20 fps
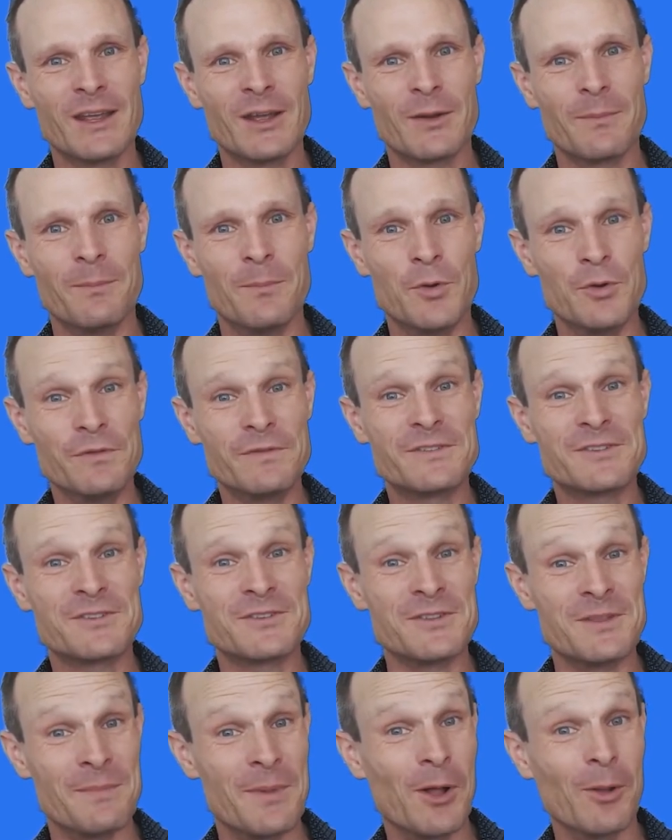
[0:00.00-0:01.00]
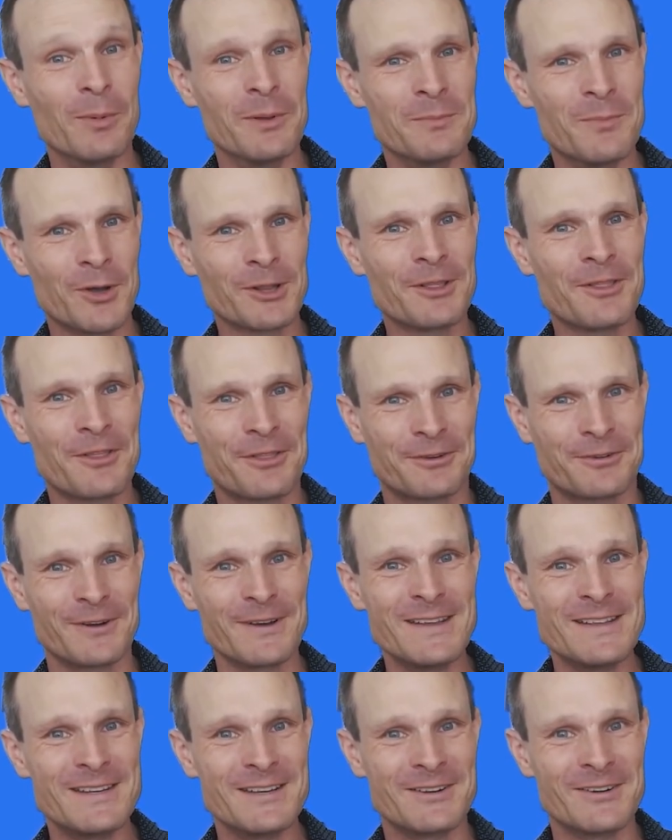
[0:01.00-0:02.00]
moved to the Melbourne model, the
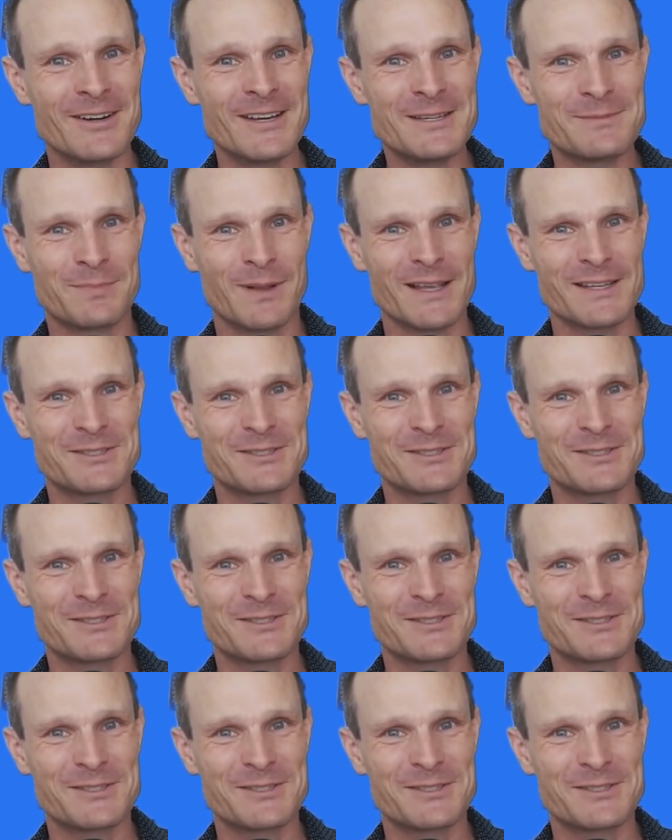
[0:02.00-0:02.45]
3-year degrees plus